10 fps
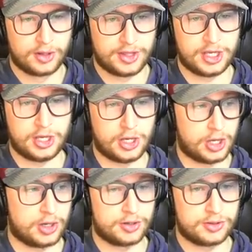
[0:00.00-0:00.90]

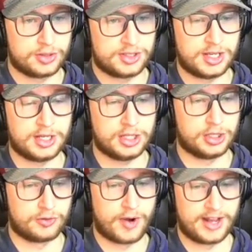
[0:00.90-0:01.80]
the
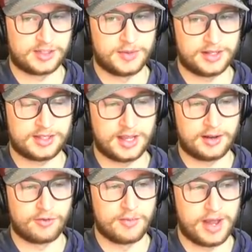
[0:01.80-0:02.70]
singular Rasmus
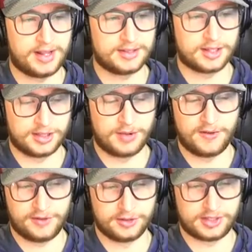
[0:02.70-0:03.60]
that remains on the
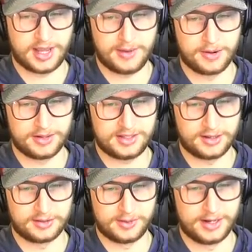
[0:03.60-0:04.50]
Buffalo Sabres. The
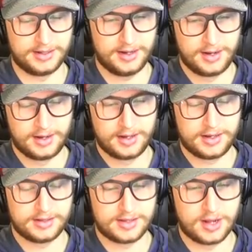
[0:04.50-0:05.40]
other one
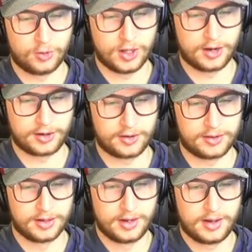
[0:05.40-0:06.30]
is no
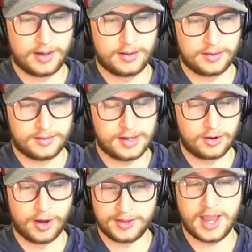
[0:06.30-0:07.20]
longer
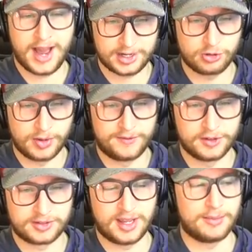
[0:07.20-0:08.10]
here on the actual
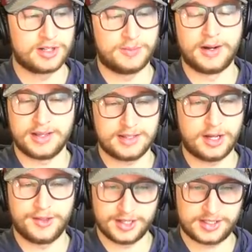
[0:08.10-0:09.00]
Buffalo Sabres, but he is
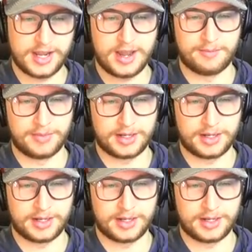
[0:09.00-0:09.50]
on this team